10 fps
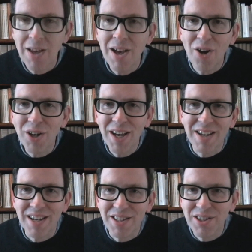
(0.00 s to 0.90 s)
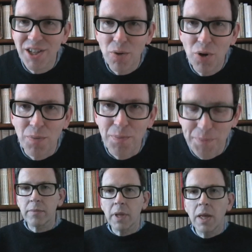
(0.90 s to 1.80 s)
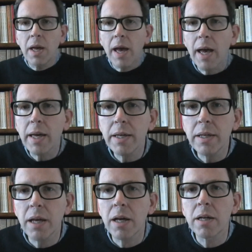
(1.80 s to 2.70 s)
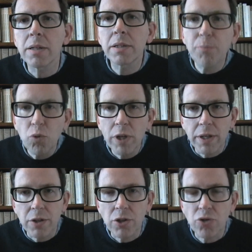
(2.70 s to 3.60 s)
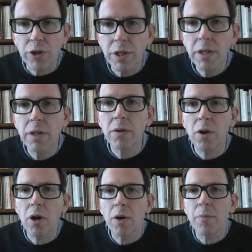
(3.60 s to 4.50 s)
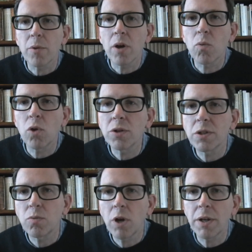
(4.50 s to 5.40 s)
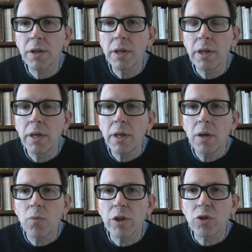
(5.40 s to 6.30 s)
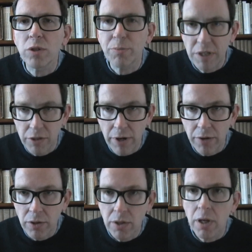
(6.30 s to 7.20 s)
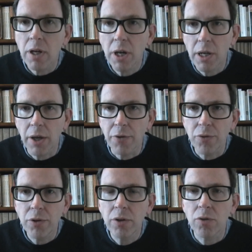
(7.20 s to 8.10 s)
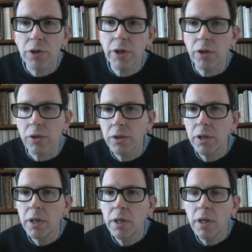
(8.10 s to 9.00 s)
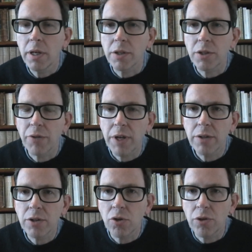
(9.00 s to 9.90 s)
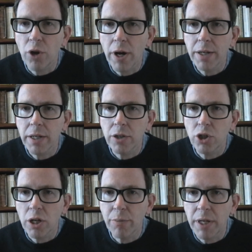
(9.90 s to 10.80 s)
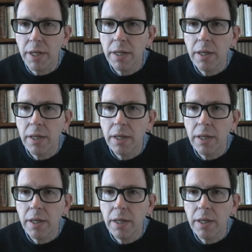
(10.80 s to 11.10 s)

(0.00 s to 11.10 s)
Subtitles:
Okay, let's go on. A smaller industry was one which was based around Cologne, or Köln, it's known as, on the Rhine in Germany.